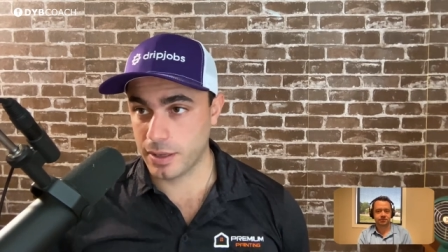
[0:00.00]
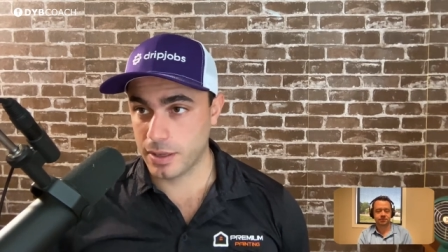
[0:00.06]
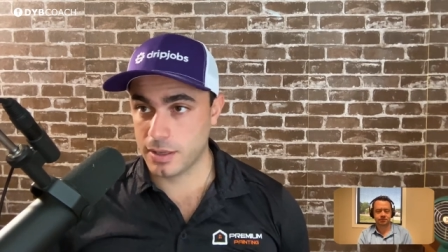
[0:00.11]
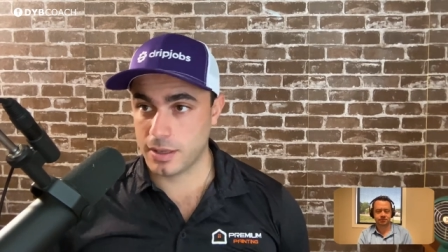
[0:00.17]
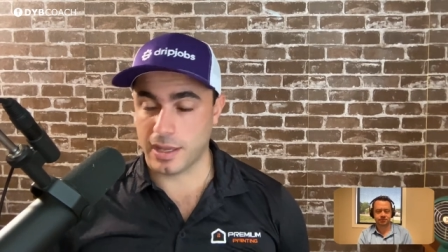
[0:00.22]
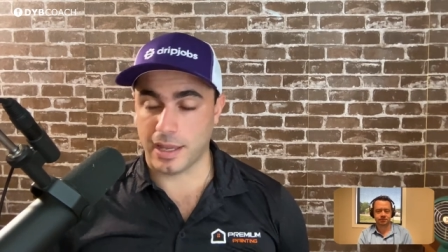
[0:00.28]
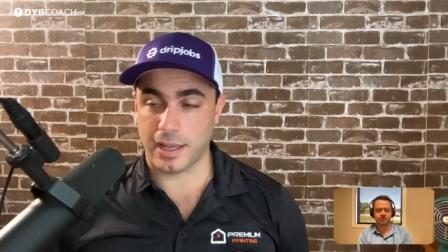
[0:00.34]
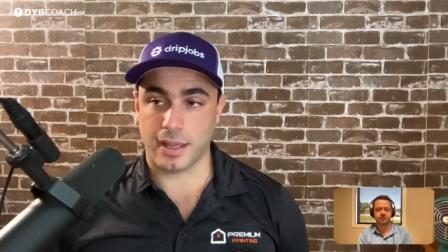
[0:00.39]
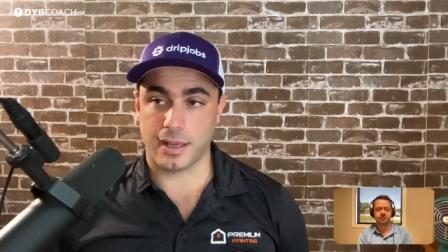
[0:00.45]

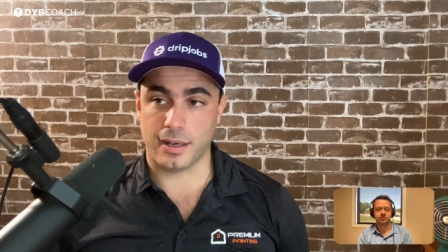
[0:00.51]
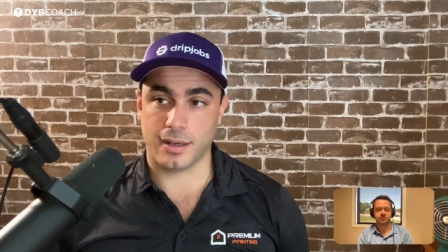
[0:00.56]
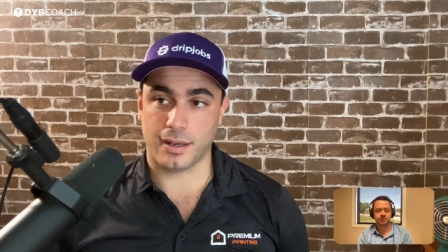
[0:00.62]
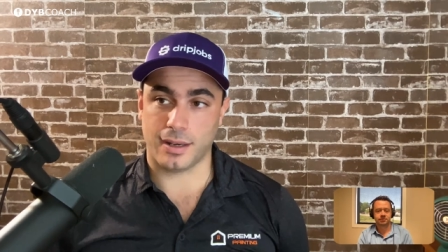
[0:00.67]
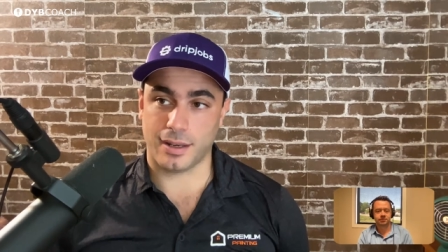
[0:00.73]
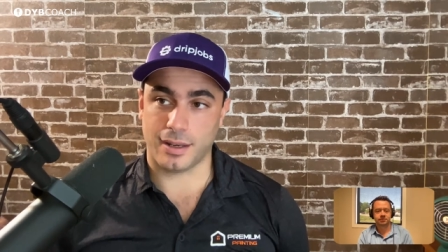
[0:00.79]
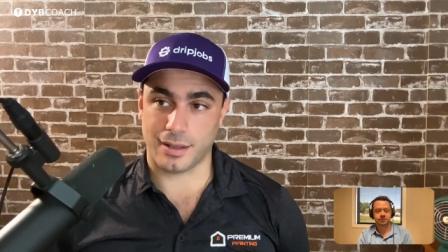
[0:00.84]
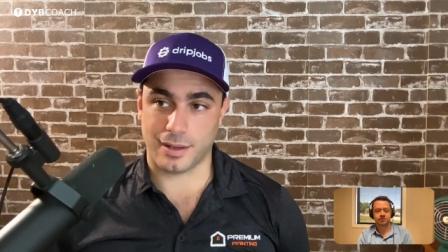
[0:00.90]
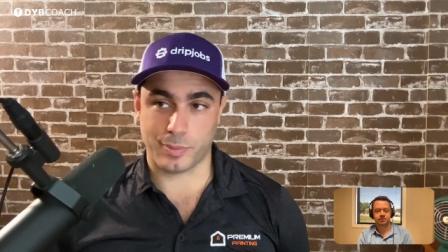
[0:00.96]
Mm-hmm. And
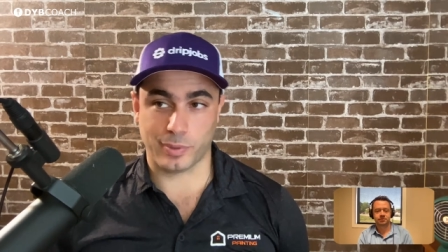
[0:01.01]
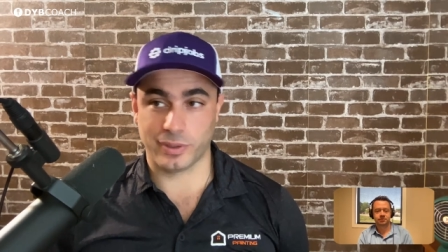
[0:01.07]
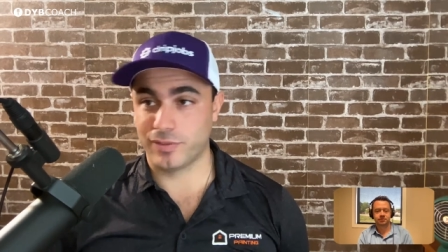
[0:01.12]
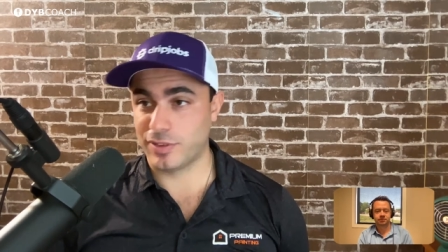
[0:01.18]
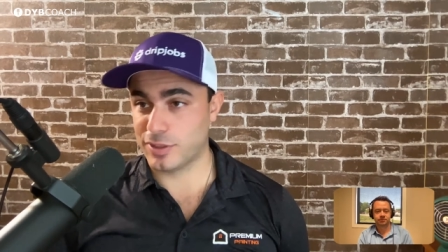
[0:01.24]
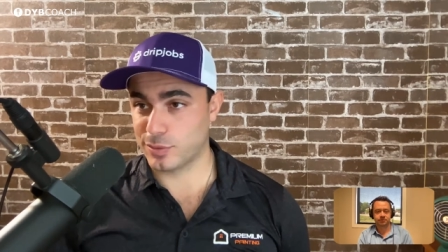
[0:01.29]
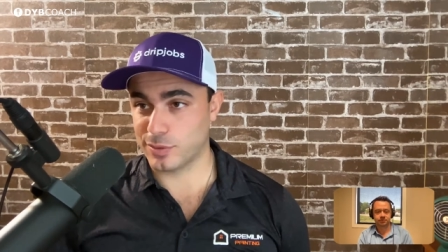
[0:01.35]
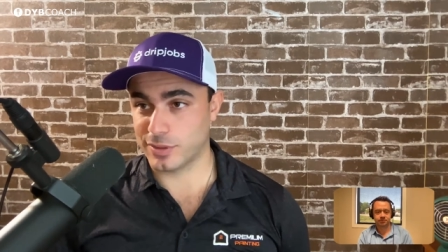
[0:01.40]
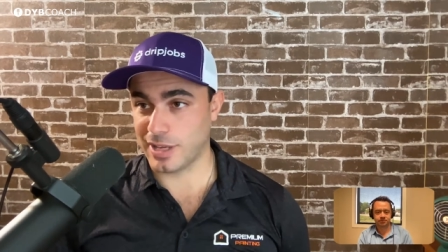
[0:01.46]
I believe
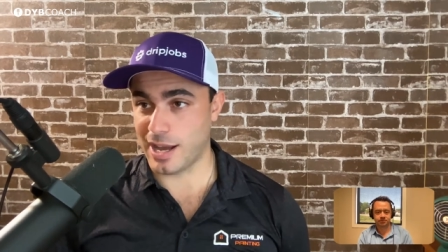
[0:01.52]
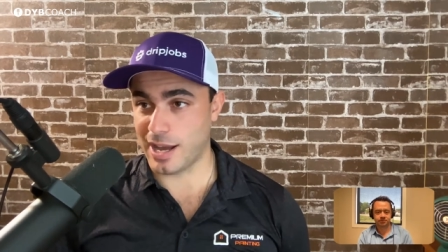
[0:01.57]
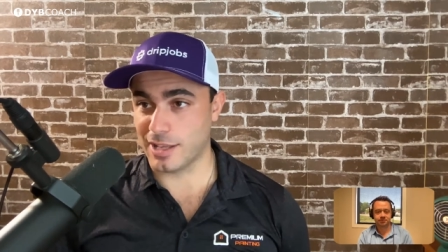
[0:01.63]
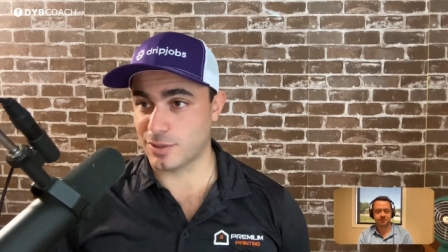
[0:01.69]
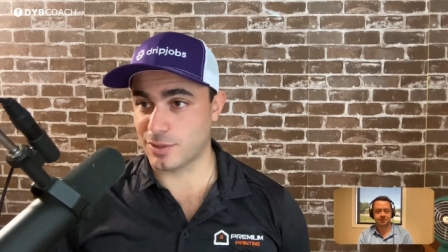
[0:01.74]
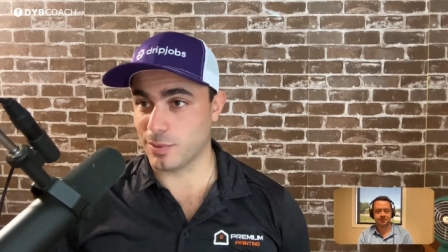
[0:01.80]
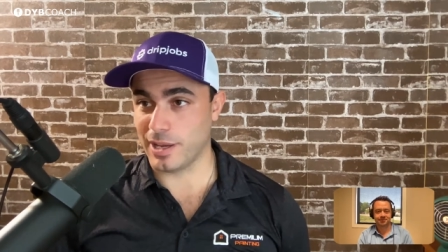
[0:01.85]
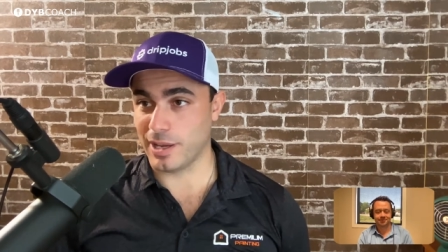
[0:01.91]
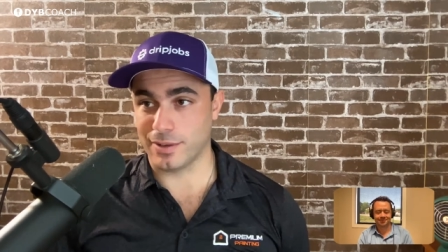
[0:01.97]
this was
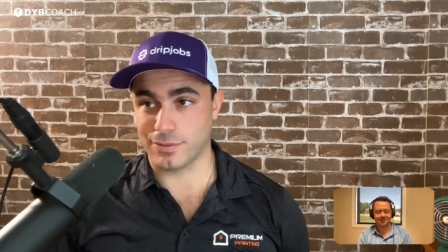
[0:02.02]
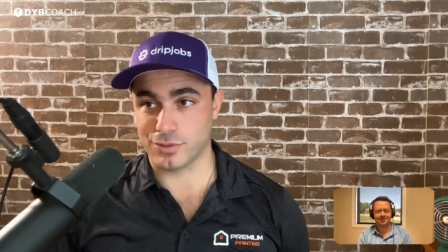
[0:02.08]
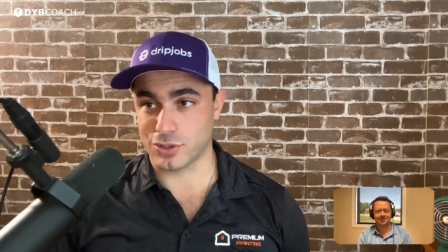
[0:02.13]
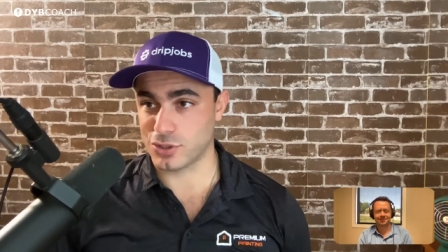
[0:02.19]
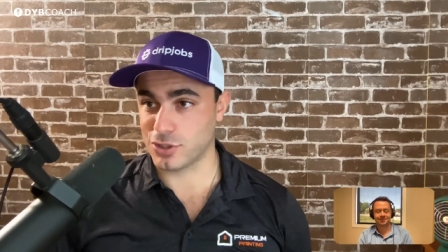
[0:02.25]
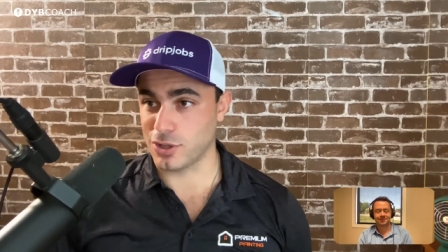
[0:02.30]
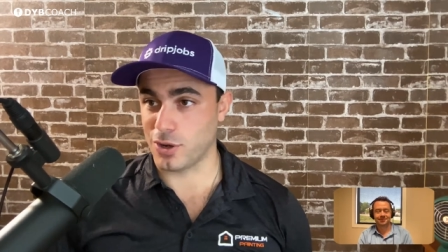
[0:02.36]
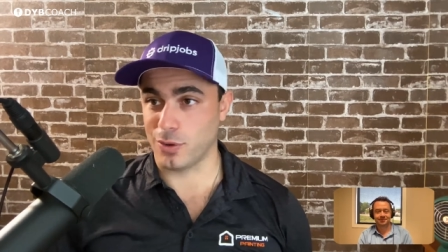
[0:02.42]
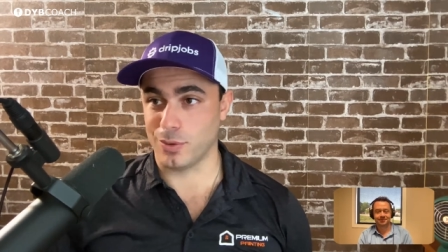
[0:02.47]
God's way of
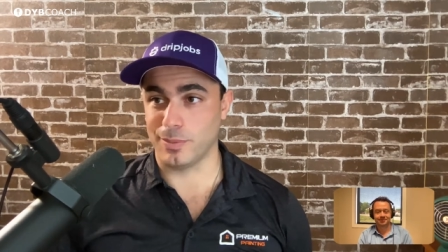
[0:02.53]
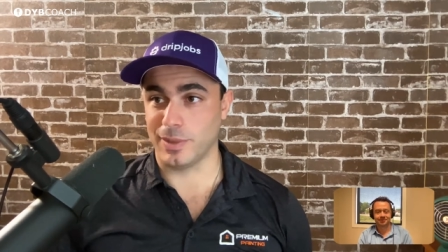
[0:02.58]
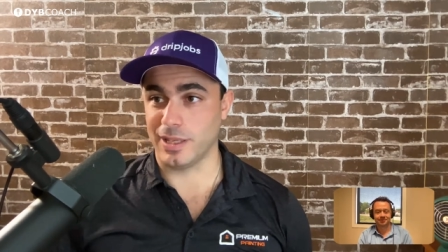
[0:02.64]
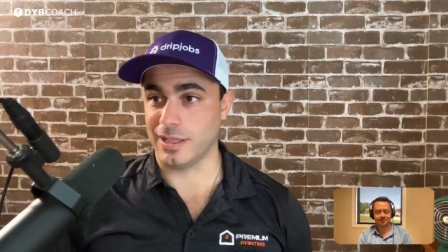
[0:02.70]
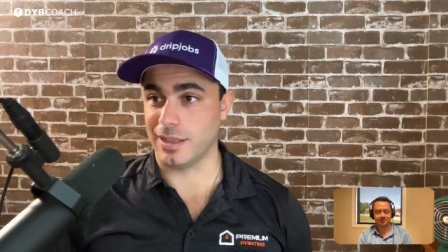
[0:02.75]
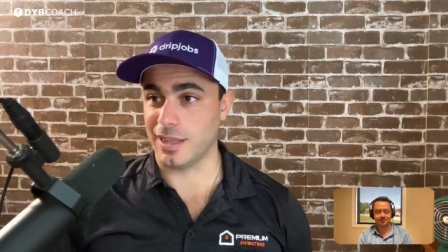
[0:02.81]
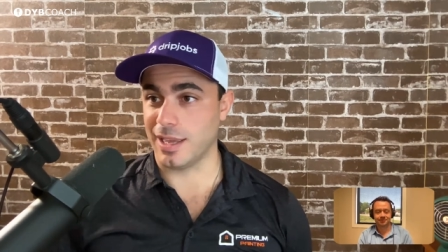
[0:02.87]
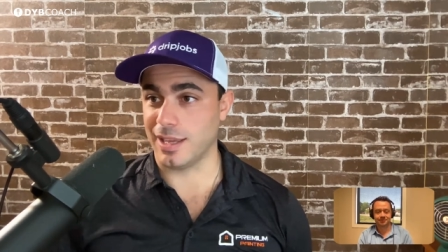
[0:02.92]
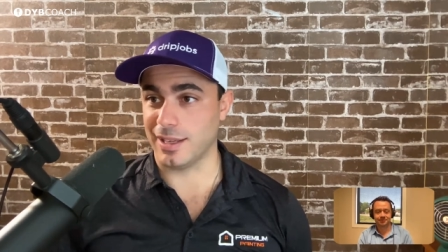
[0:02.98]
just showing
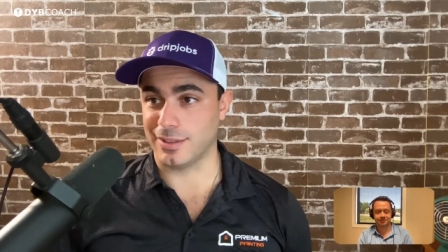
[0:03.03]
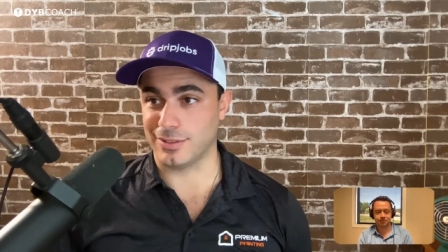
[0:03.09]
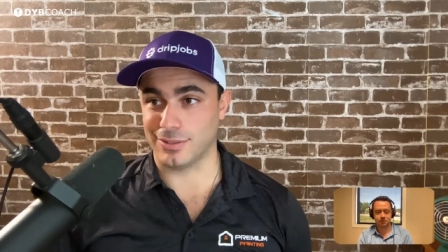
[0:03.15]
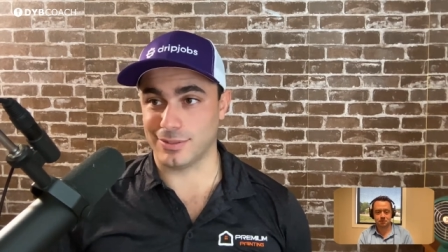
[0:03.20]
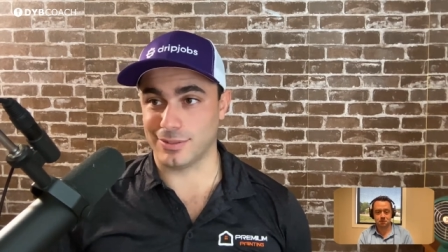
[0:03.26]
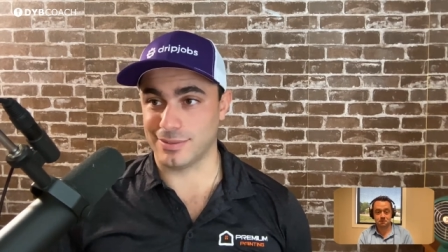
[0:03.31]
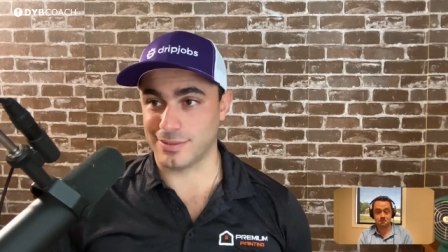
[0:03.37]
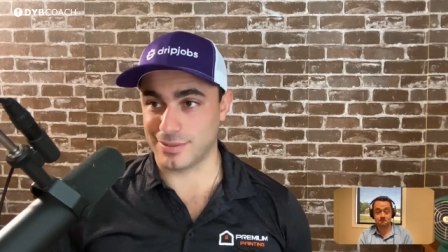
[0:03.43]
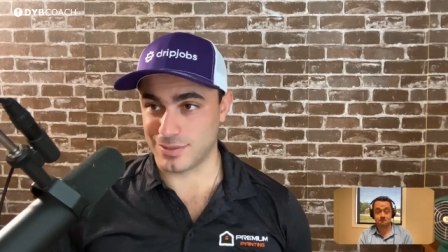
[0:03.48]
me, like,
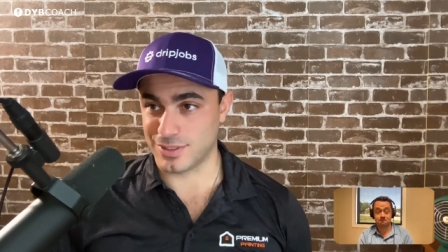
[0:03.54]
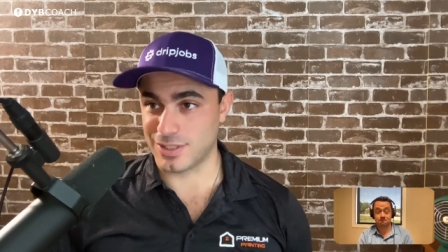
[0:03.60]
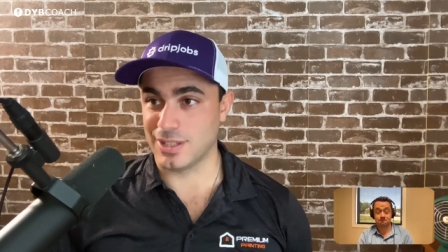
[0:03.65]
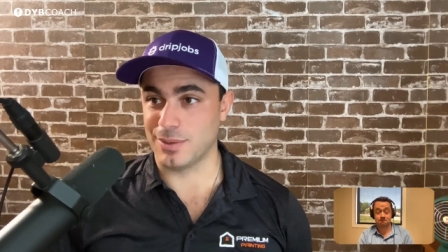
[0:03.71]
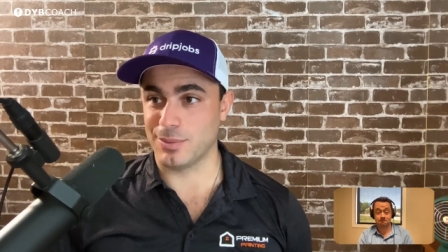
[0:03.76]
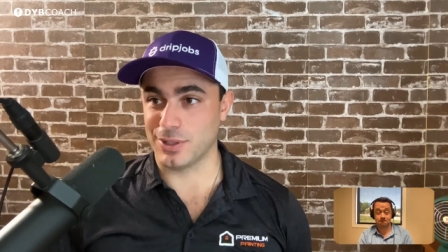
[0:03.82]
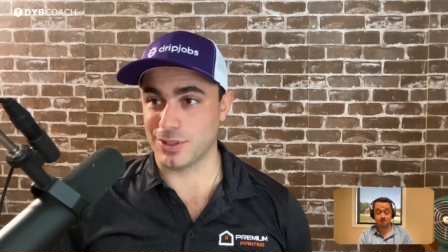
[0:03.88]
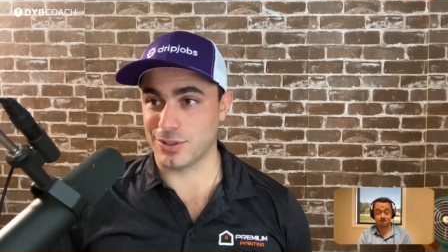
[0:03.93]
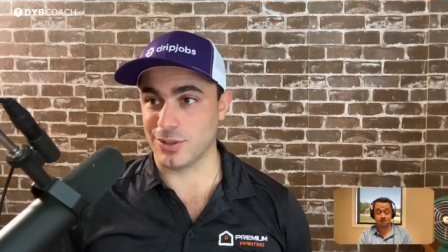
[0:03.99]

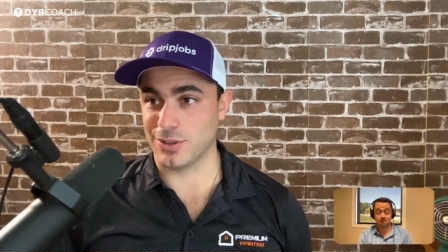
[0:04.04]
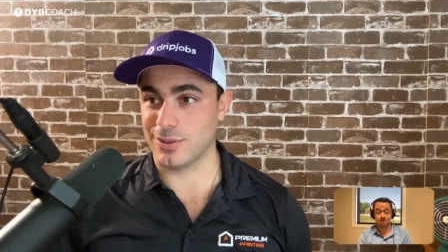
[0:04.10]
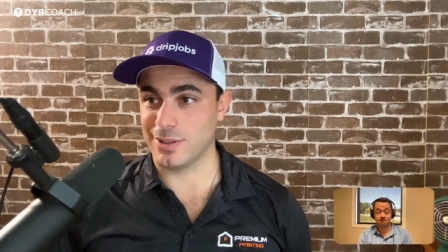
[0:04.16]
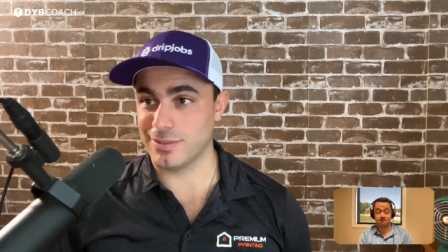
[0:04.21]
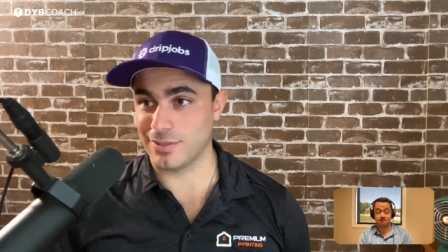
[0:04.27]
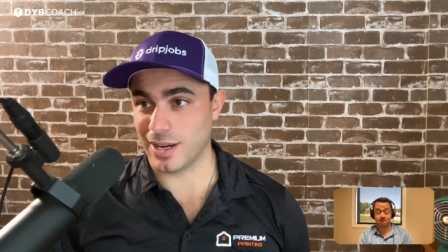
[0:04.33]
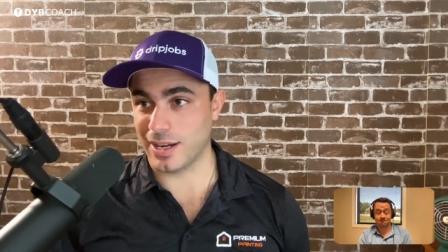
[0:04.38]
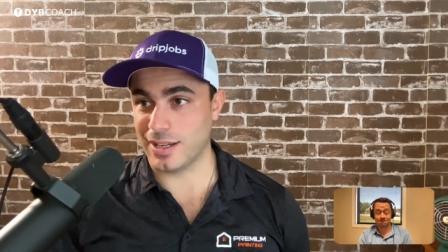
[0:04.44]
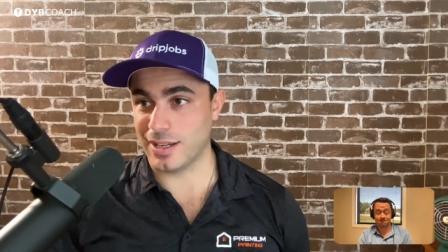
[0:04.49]
see what you're
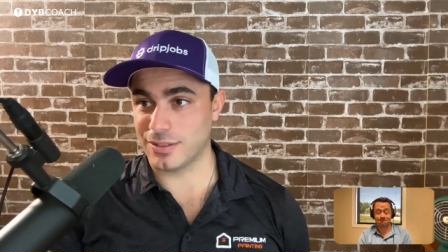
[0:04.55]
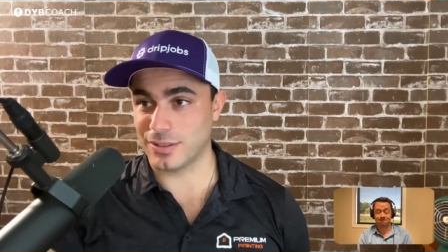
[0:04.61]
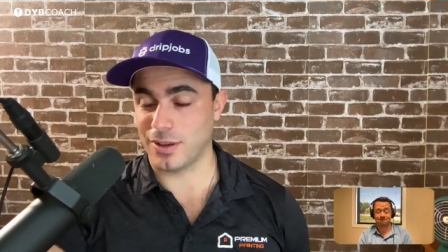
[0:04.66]
doing, right?